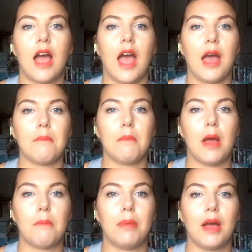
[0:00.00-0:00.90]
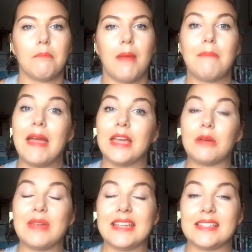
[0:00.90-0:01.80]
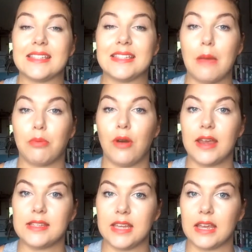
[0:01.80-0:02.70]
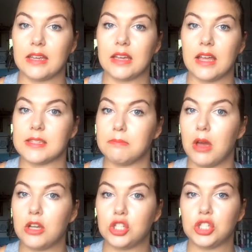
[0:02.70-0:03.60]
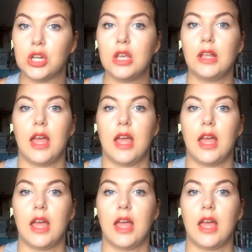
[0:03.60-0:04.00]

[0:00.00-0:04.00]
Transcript: but my makeup isn't separating as much.